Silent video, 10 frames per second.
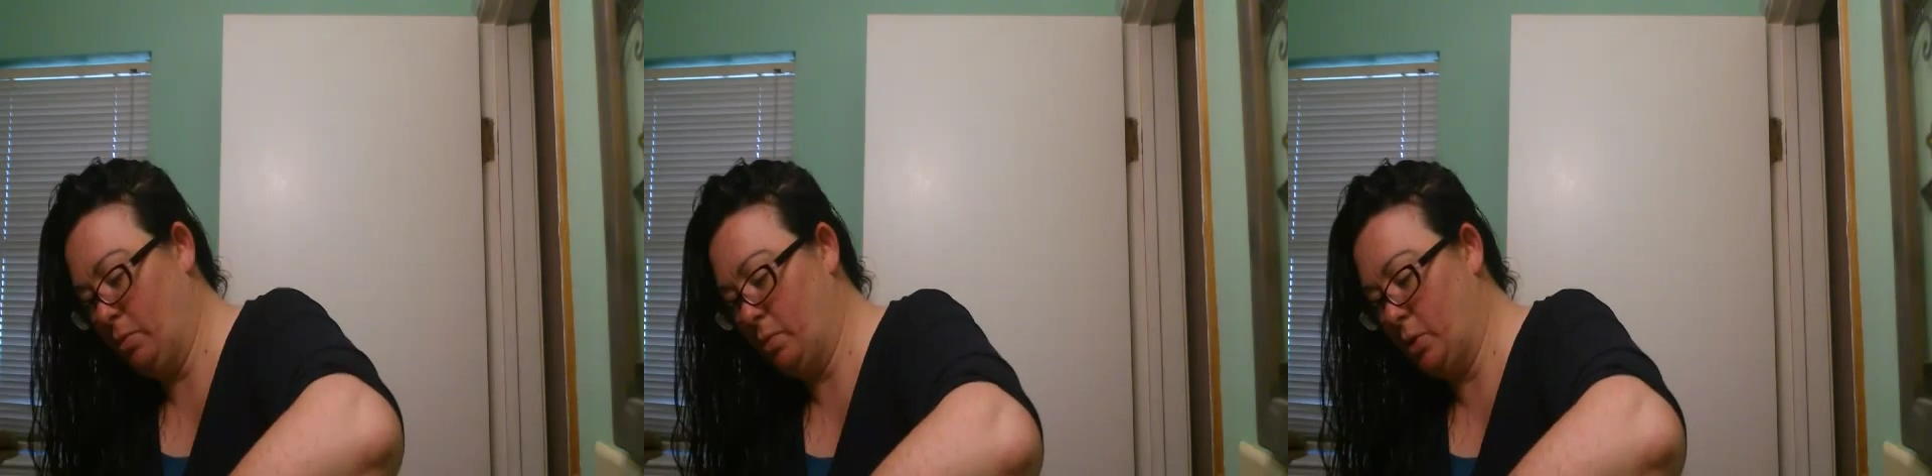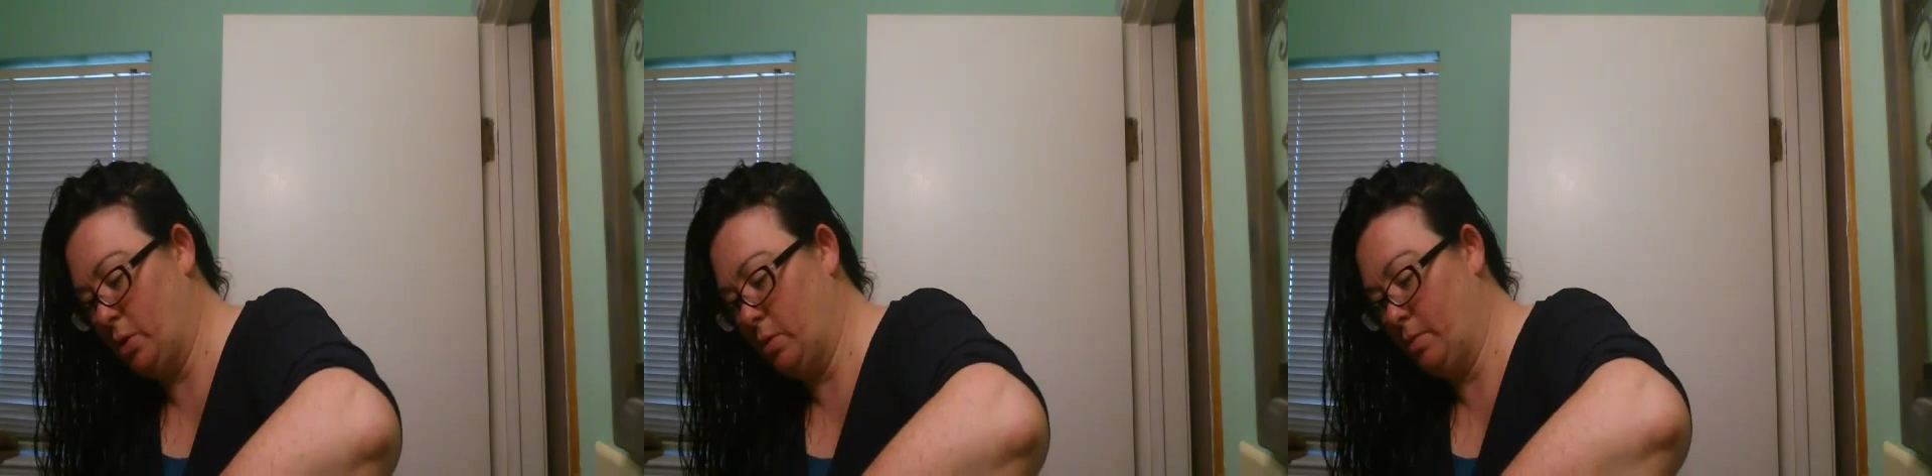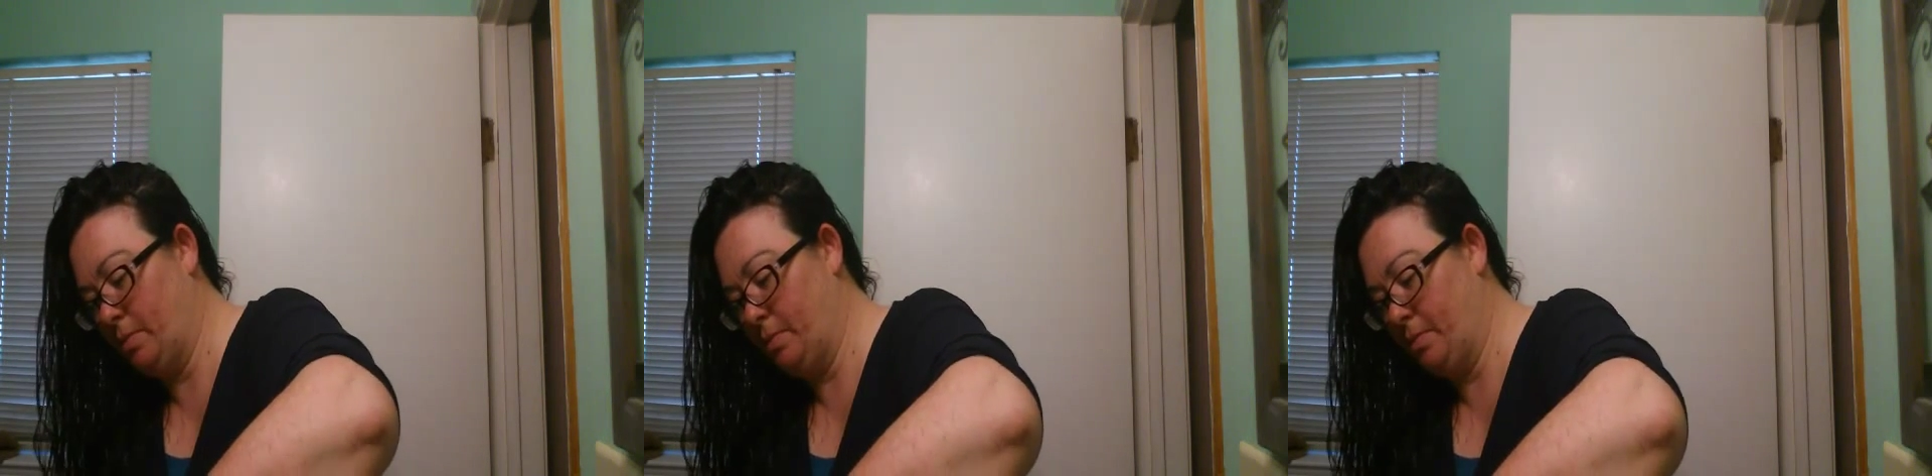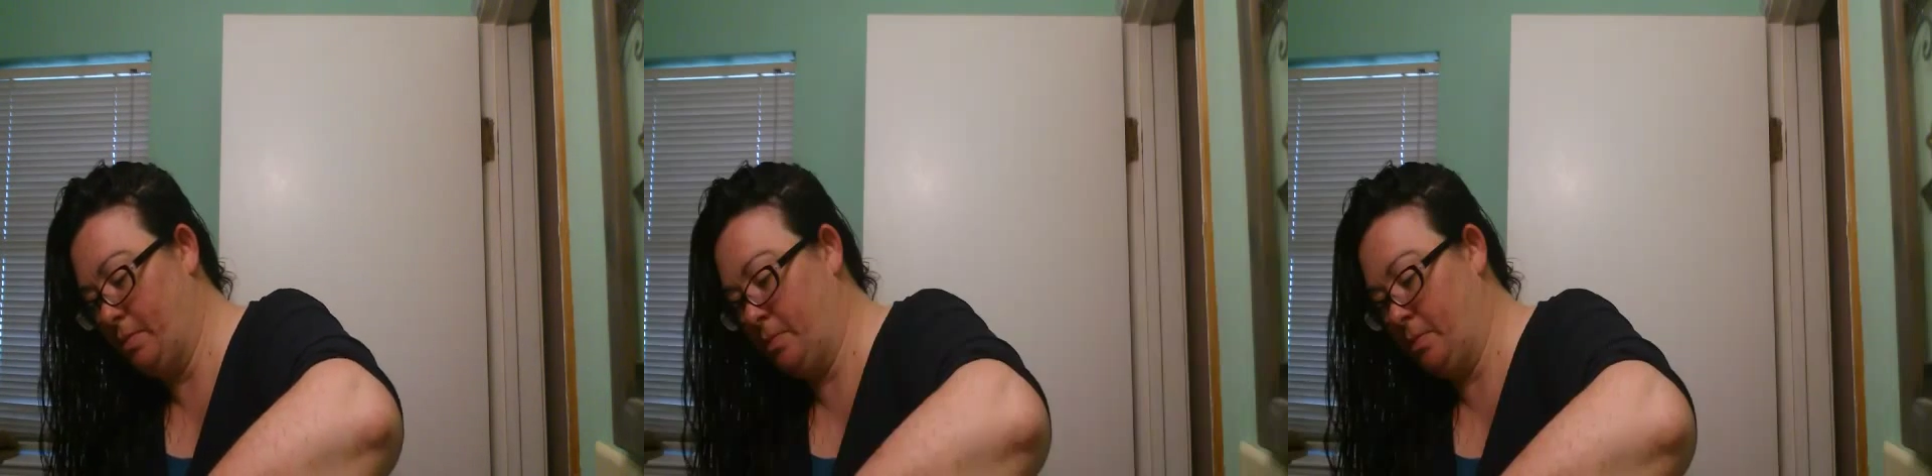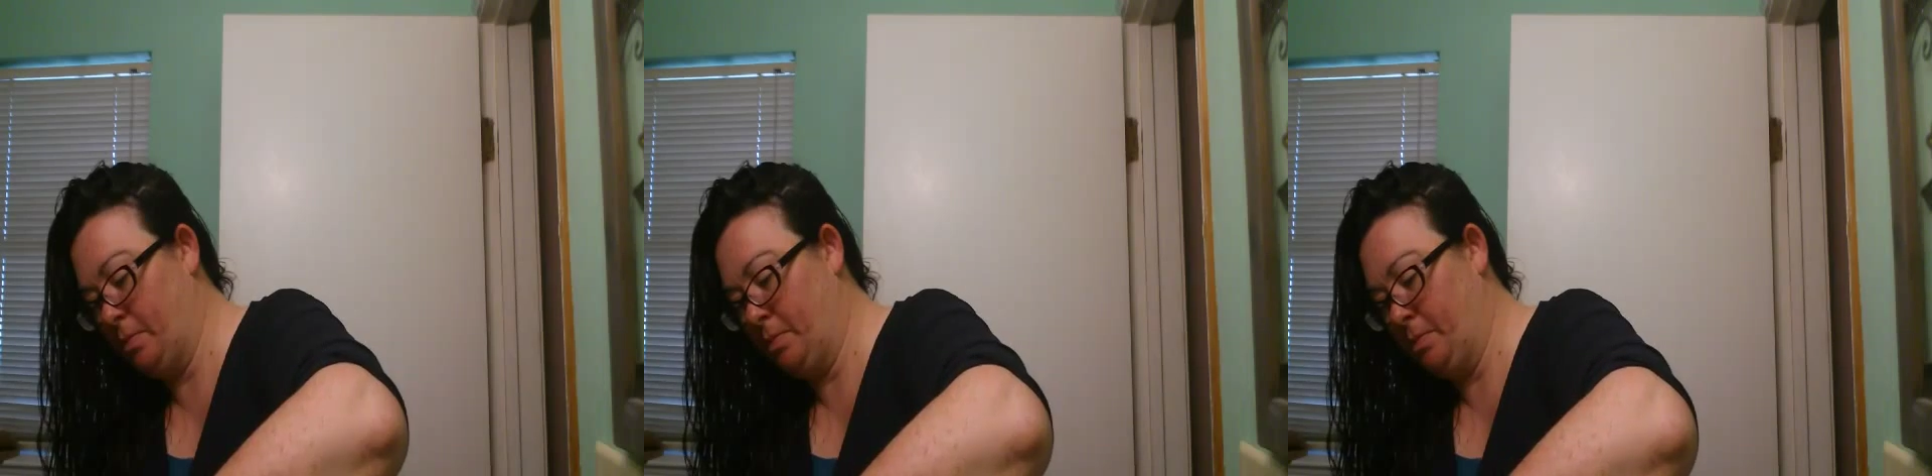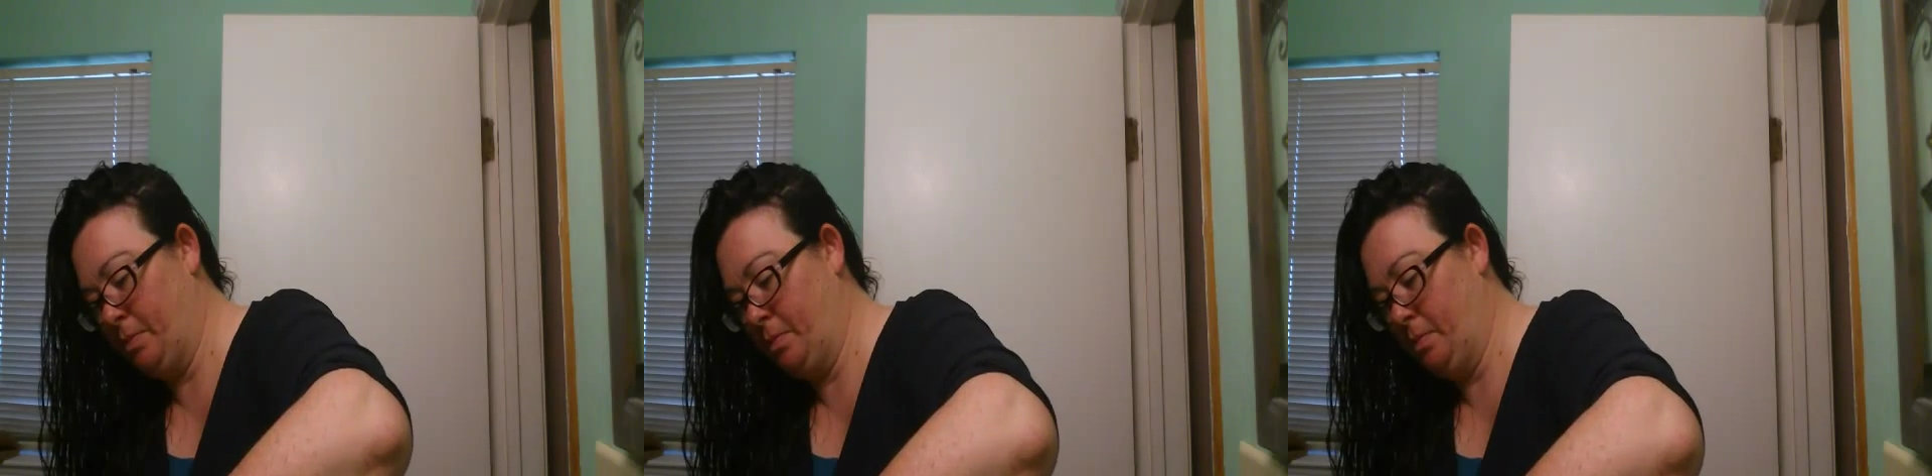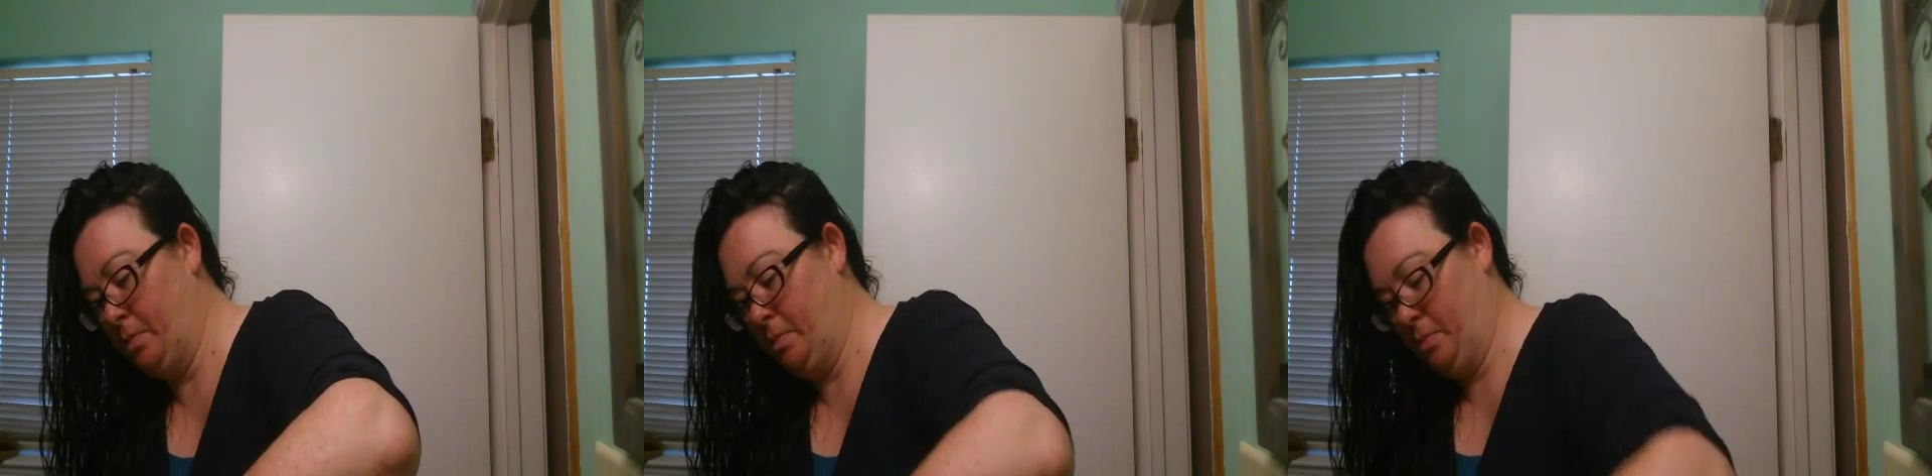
Oops.